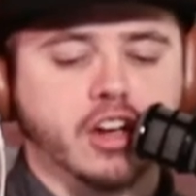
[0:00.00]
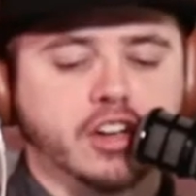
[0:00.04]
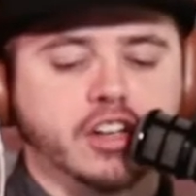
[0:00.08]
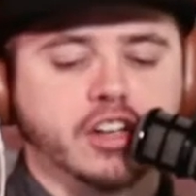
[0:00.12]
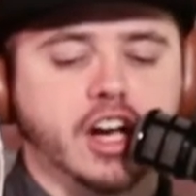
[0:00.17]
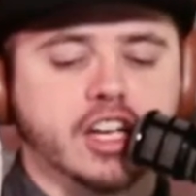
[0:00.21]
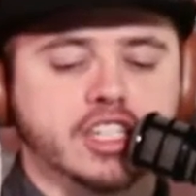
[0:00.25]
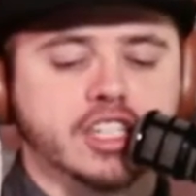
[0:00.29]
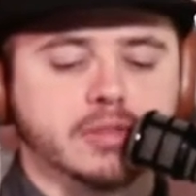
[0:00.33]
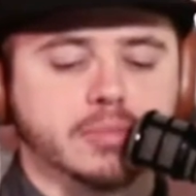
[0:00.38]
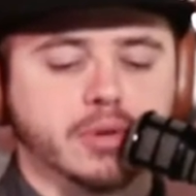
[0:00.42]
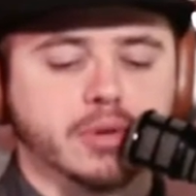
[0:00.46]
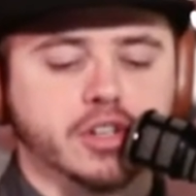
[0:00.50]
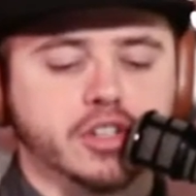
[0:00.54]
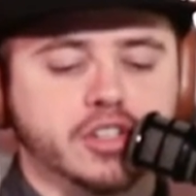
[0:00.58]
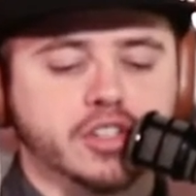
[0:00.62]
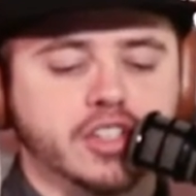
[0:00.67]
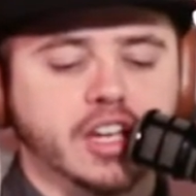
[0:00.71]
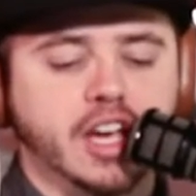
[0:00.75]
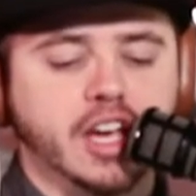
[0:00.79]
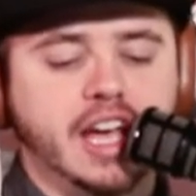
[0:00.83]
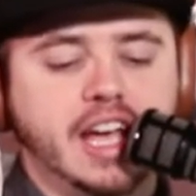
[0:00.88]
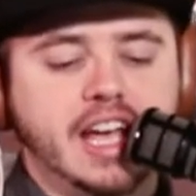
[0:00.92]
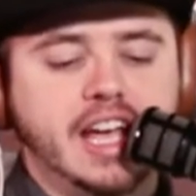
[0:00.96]
on
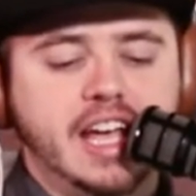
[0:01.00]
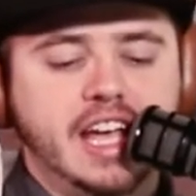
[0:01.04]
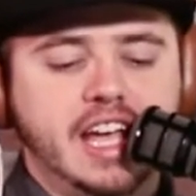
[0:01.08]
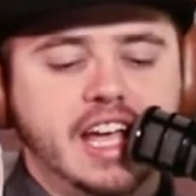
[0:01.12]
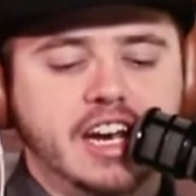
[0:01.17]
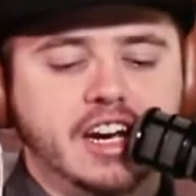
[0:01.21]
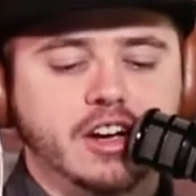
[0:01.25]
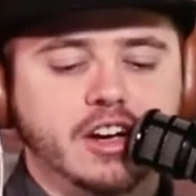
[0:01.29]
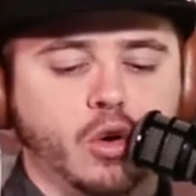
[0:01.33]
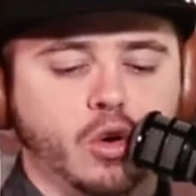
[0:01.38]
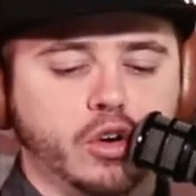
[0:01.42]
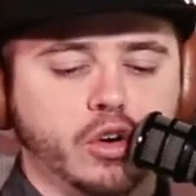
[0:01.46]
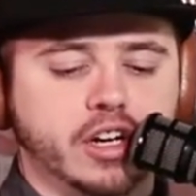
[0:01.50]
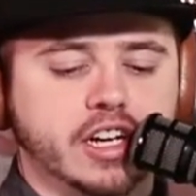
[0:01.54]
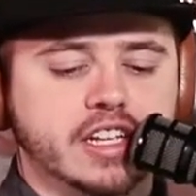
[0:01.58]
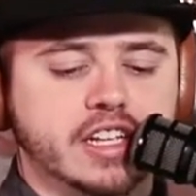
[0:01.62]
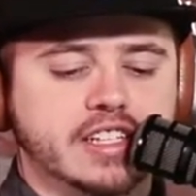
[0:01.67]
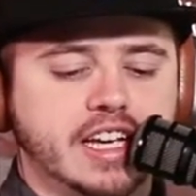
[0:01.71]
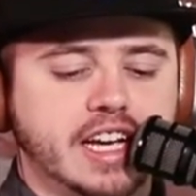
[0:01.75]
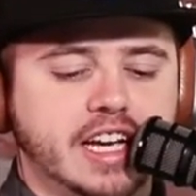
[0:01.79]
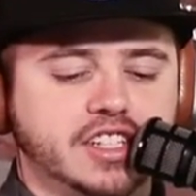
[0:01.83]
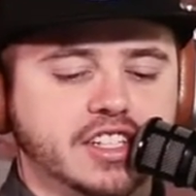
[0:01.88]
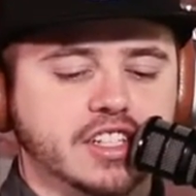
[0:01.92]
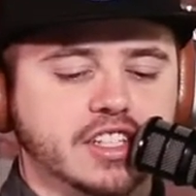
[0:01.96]
customers in an
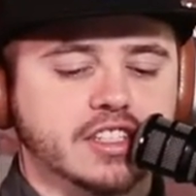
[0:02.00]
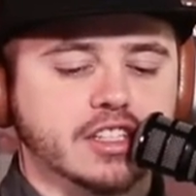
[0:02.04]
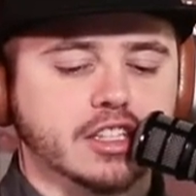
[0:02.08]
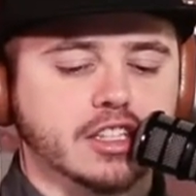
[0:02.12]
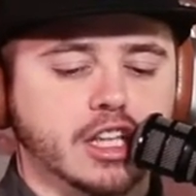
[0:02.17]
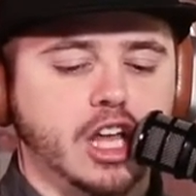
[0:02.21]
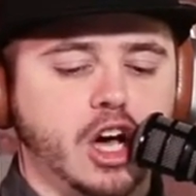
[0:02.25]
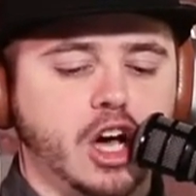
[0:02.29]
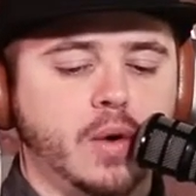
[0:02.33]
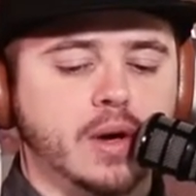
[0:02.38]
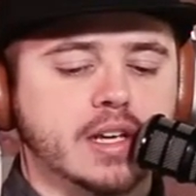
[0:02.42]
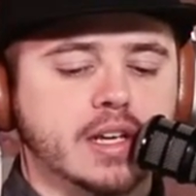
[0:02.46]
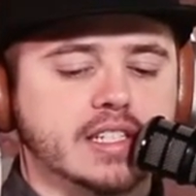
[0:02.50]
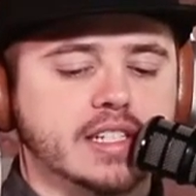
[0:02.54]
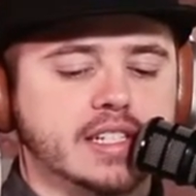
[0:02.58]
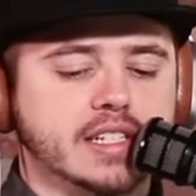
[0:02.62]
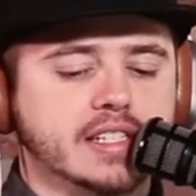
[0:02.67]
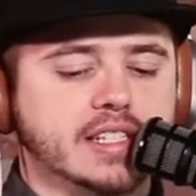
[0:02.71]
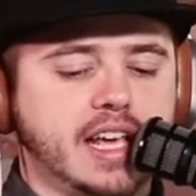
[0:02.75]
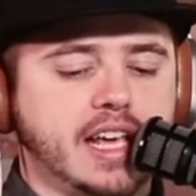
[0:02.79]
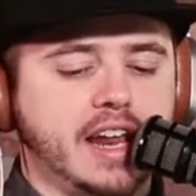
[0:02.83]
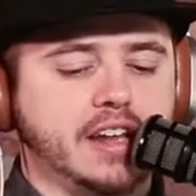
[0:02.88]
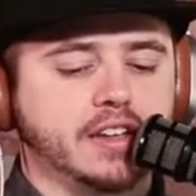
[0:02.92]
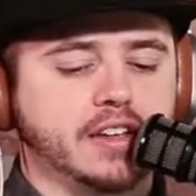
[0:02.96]
organization's
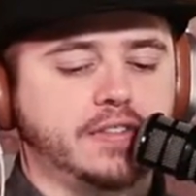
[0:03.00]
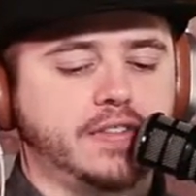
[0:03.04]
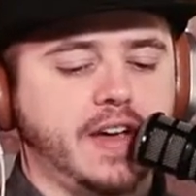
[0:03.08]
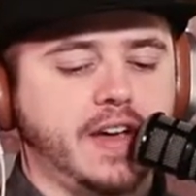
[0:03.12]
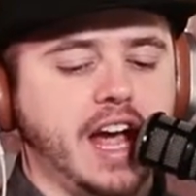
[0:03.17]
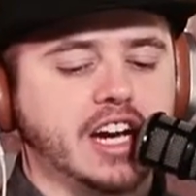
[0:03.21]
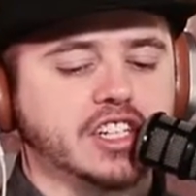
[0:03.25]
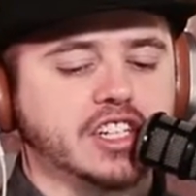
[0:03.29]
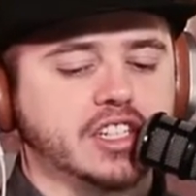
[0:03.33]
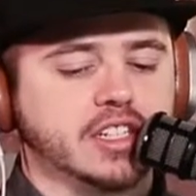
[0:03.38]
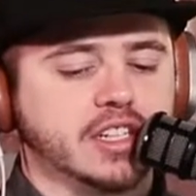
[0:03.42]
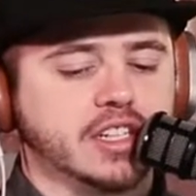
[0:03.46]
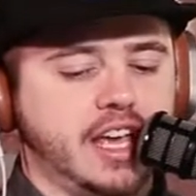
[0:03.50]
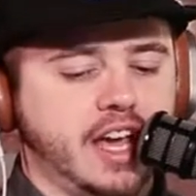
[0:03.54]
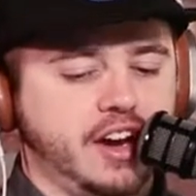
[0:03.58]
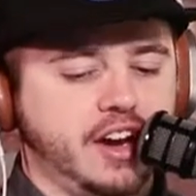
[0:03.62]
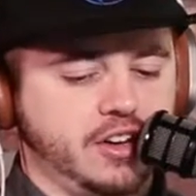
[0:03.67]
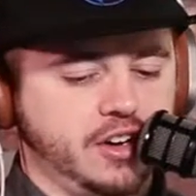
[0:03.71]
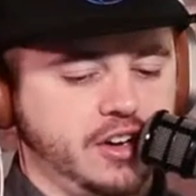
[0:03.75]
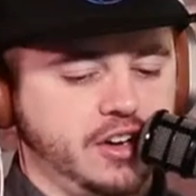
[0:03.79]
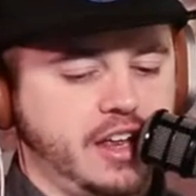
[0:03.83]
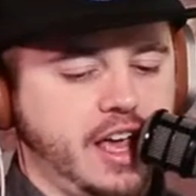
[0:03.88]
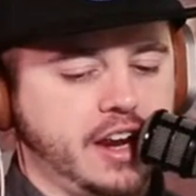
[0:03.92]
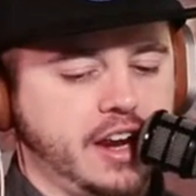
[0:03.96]
lowest satisfaction
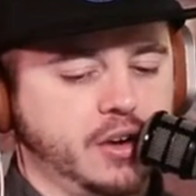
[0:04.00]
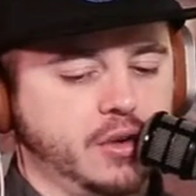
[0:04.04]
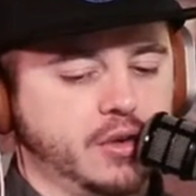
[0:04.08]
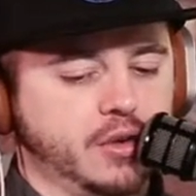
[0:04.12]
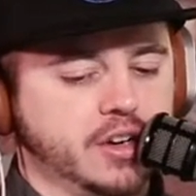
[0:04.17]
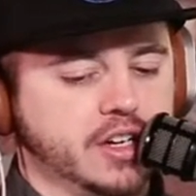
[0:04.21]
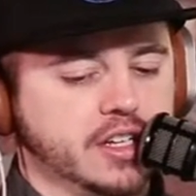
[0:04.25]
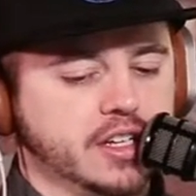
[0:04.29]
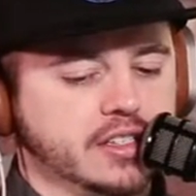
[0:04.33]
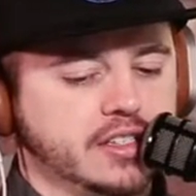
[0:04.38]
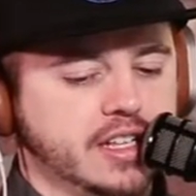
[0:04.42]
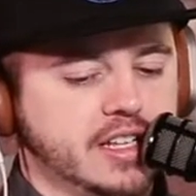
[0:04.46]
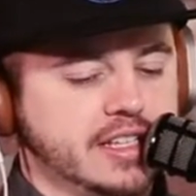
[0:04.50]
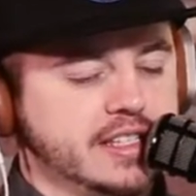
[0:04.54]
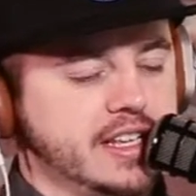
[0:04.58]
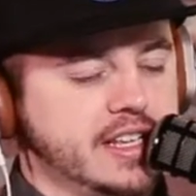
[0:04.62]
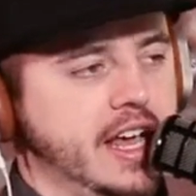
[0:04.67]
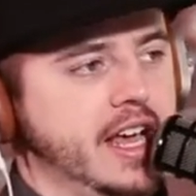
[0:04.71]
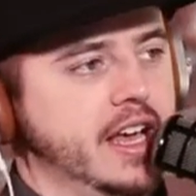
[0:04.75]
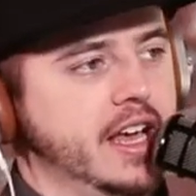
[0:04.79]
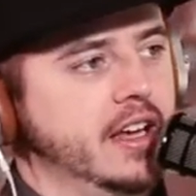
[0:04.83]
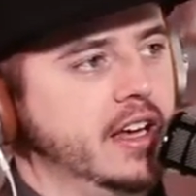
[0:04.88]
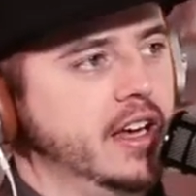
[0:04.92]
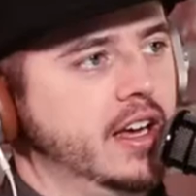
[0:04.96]
categories. They
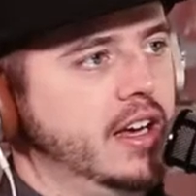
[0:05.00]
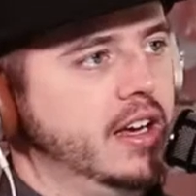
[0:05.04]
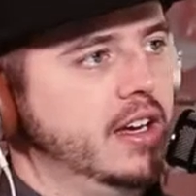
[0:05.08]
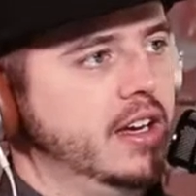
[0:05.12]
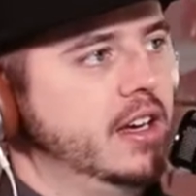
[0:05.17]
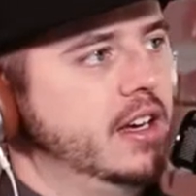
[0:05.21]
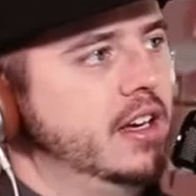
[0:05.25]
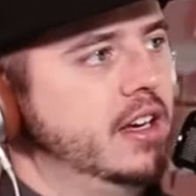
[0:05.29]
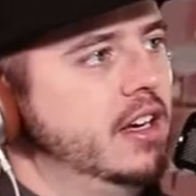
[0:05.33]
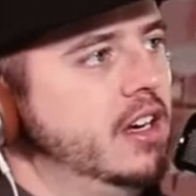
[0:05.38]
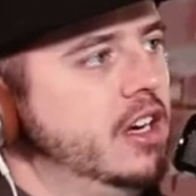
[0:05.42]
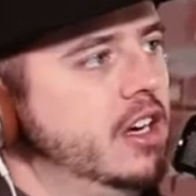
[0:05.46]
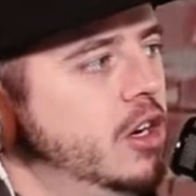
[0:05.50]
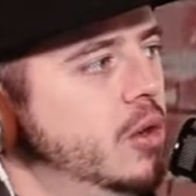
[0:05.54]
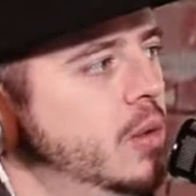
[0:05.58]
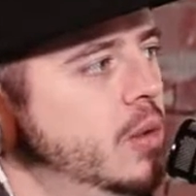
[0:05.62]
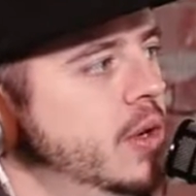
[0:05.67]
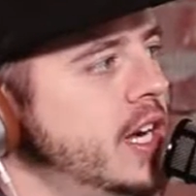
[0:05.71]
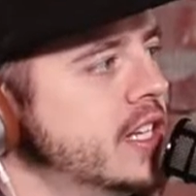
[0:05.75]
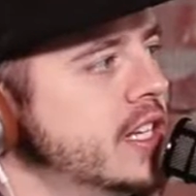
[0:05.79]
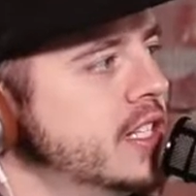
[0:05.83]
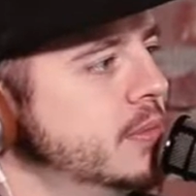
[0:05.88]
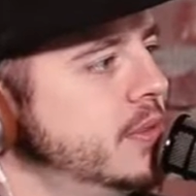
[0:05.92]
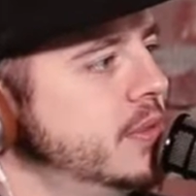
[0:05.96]
say, "We got